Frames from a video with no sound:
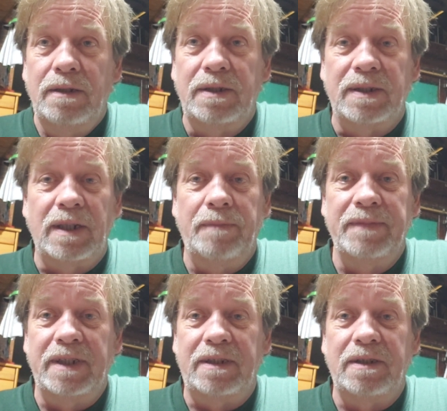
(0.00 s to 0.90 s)
to
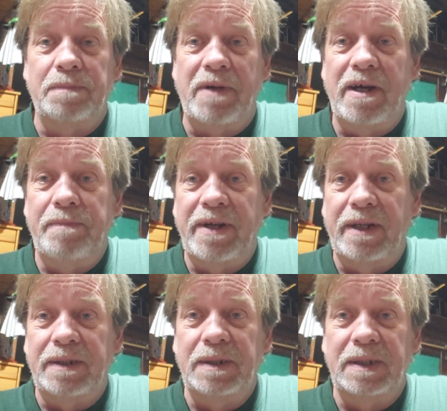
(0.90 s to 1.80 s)
something that just
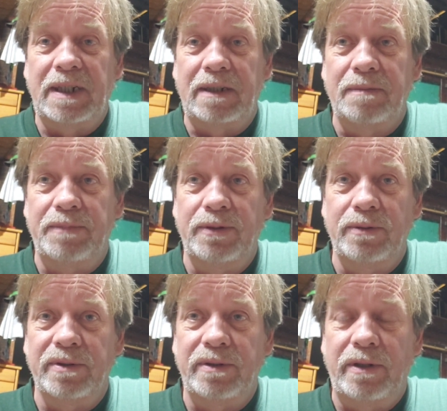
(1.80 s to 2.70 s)
bypasses that
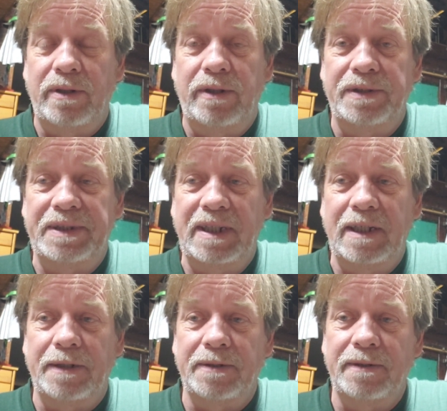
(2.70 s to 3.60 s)
computer
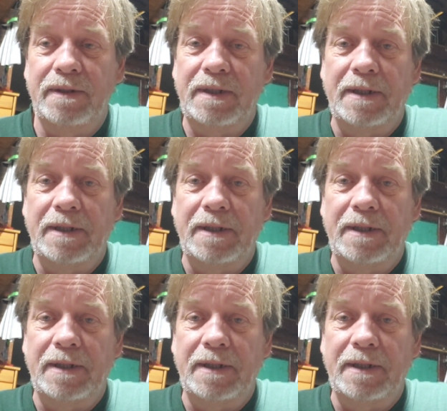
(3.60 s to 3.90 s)
altogether.